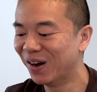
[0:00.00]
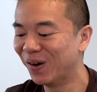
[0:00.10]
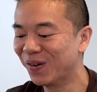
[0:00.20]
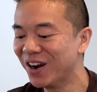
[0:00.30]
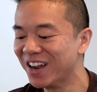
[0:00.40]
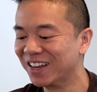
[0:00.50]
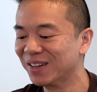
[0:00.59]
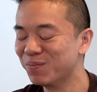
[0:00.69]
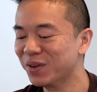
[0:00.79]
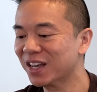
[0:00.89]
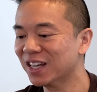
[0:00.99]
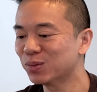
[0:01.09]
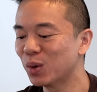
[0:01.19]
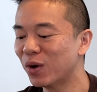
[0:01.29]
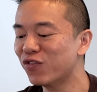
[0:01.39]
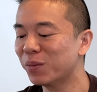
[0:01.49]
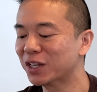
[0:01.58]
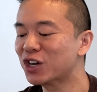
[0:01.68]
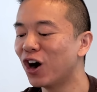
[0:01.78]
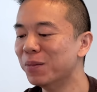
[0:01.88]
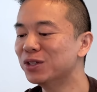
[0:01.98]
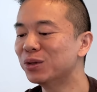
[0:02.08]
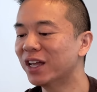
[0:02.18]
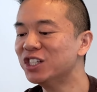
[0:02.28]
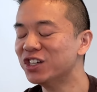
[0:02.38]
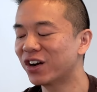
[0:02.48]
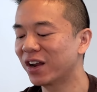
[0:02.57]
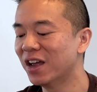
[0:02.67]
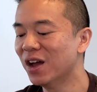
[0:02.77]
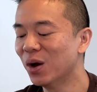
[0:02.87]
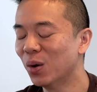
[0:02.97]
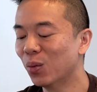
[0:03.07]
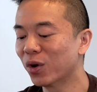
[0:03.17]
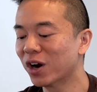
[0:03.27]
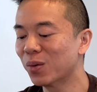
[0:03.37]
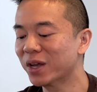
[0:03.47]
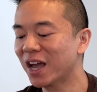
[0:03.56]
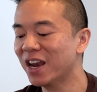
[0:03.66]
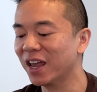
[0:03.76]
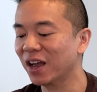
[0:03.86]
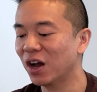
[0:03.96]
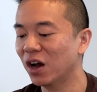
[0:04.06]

All right, because we went from uncommon to legendary. What are we getting?